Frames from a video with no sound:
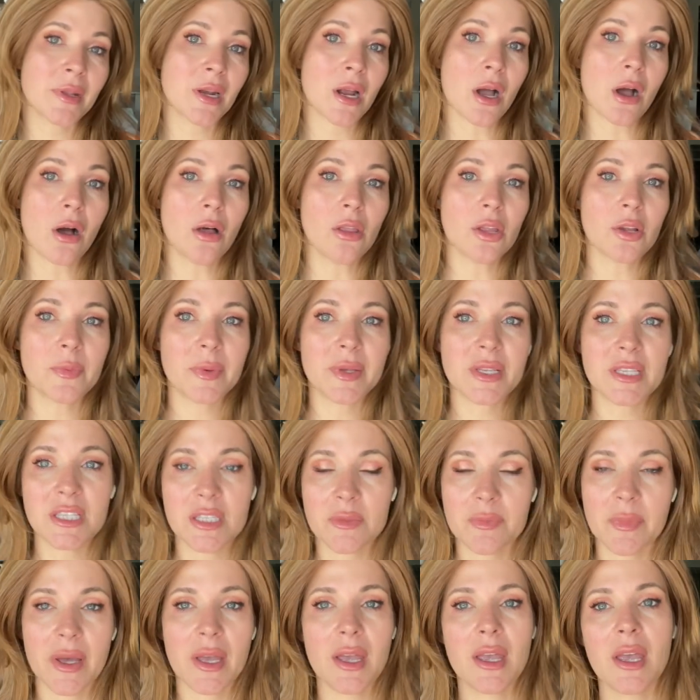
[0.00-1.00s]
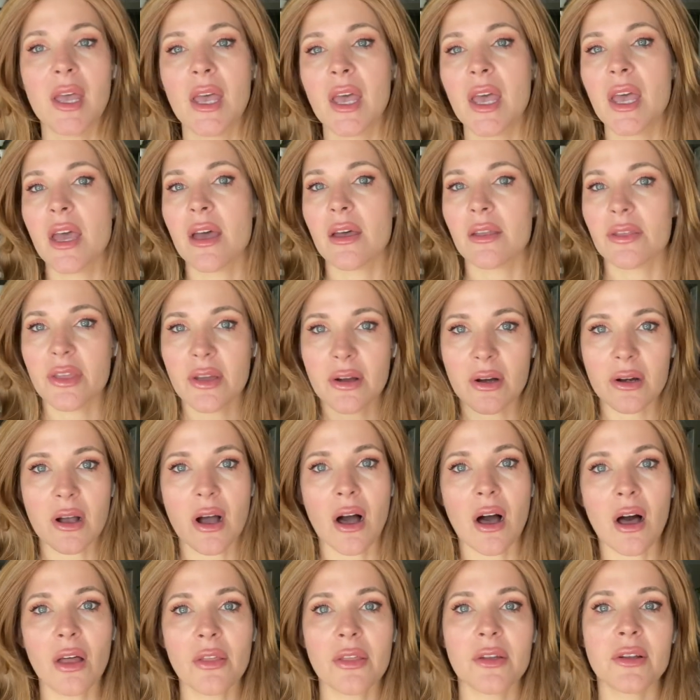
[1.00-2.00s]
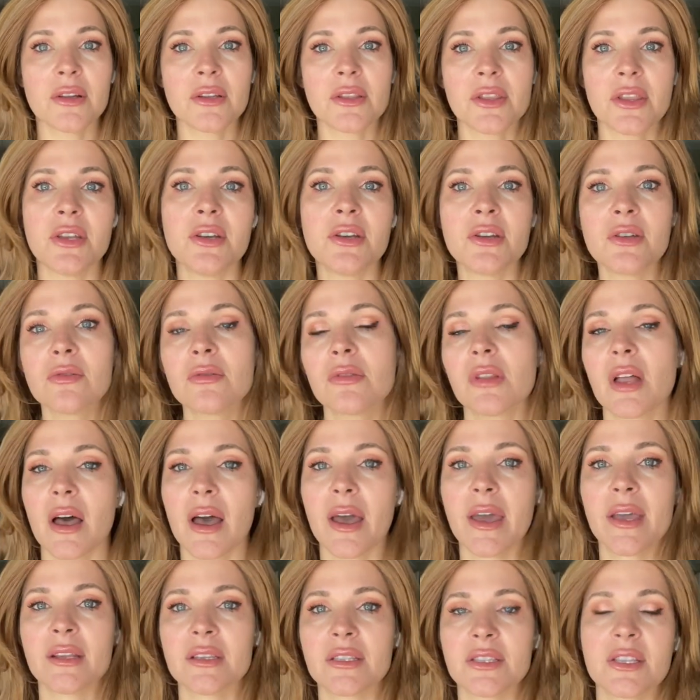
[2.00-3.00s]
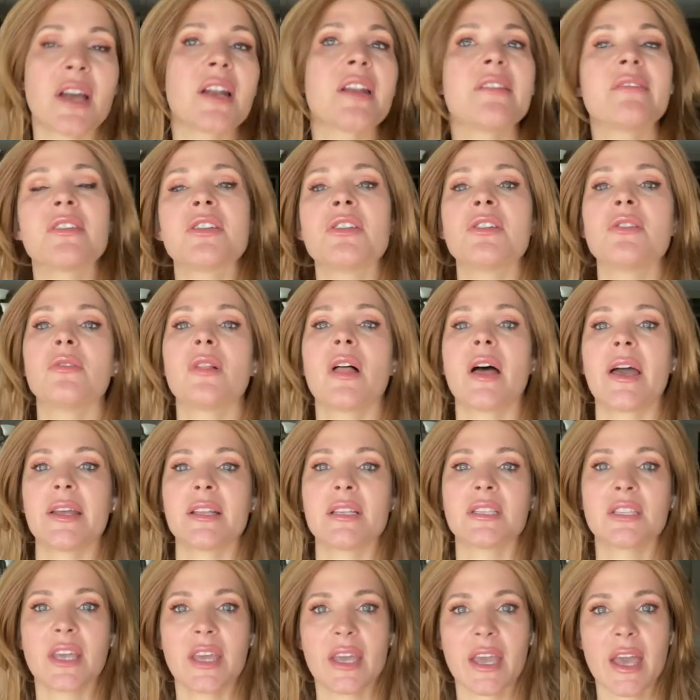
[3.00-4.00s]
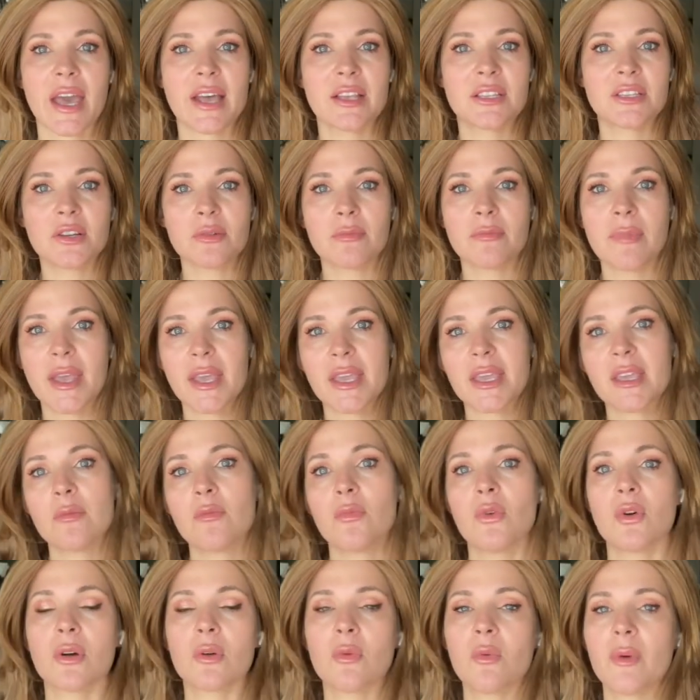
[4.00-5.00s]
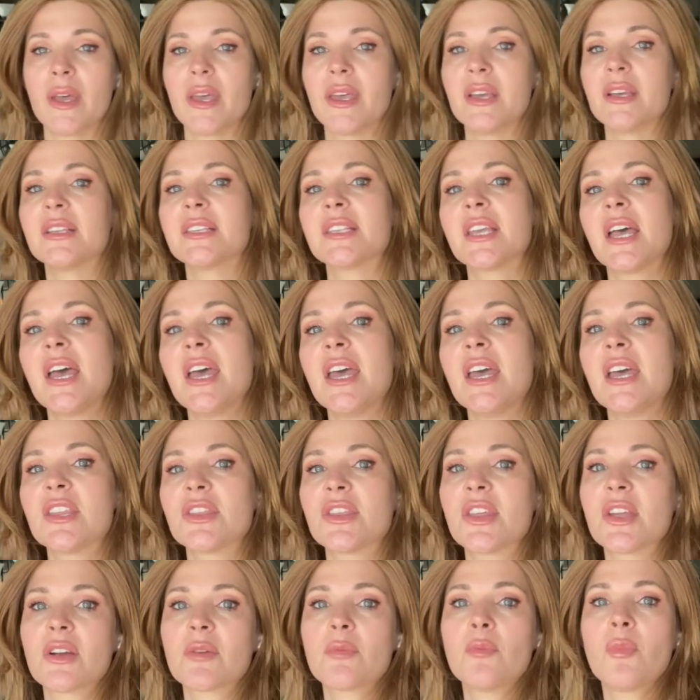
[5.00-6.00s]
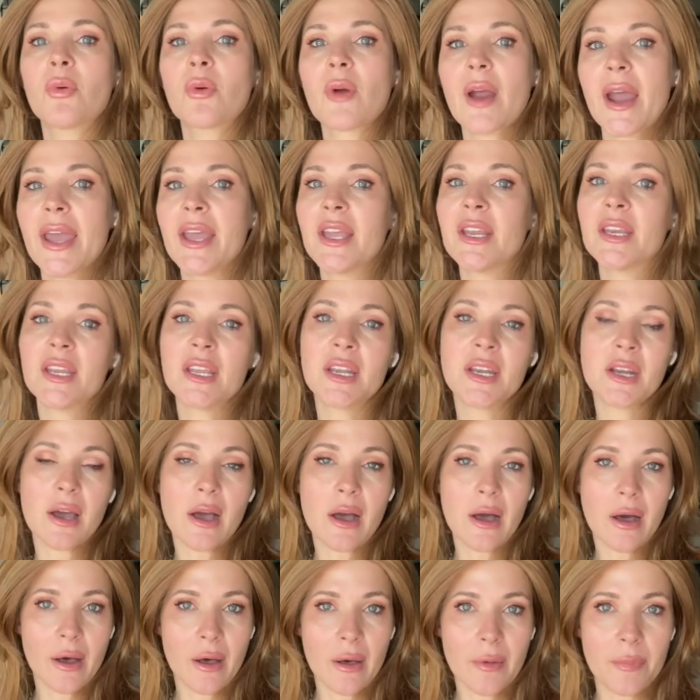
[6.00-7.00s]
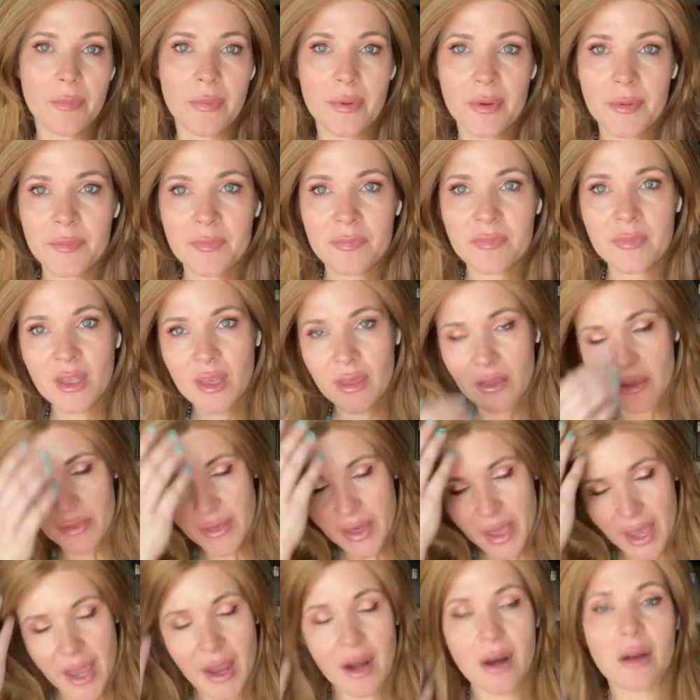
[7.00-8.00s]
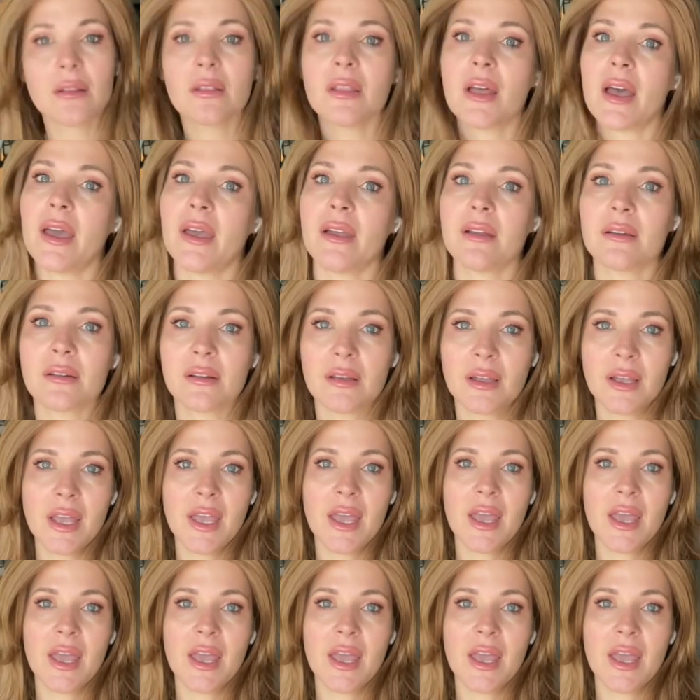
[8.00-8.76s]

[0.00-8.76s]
not all their pieces, but they're all the new lines, not even the new lines, like as they're making more wigs, they're brightening up the hairline.